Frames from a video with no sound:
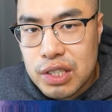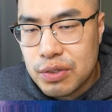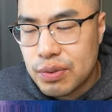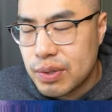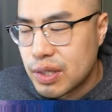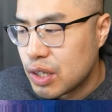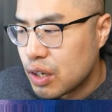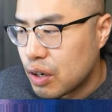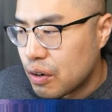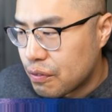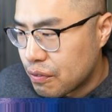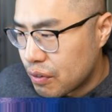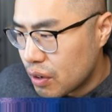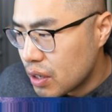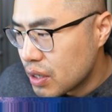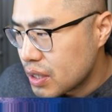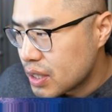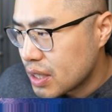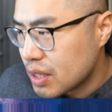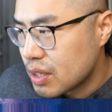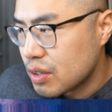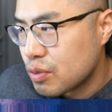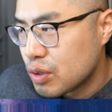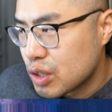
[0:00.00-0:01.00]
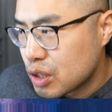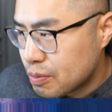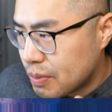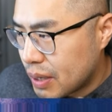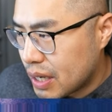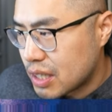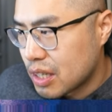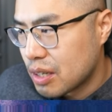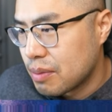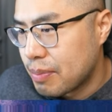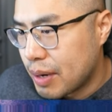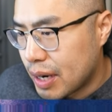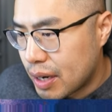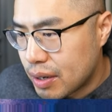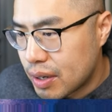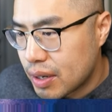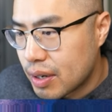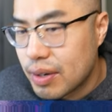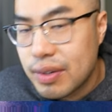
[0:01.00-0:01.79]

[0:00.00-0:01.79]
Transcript: When you go first, you can respond to the Barrier,